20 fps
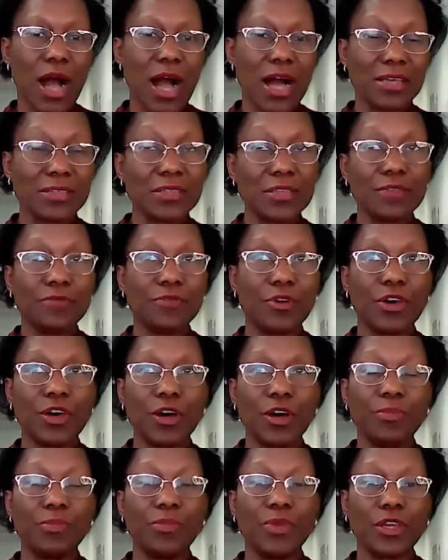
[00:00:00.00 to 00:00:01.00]
Asking for
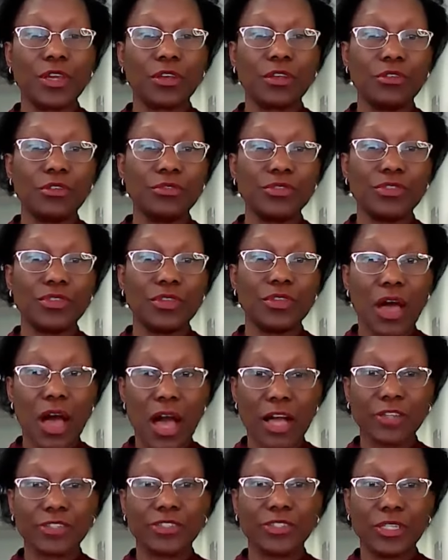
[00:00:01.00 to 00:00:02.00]
help includes
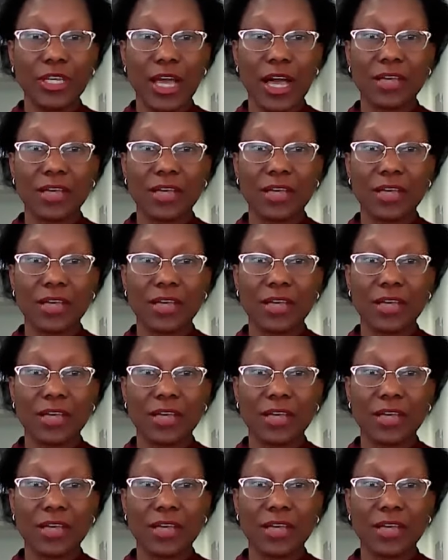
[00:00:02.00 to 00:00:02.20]
actually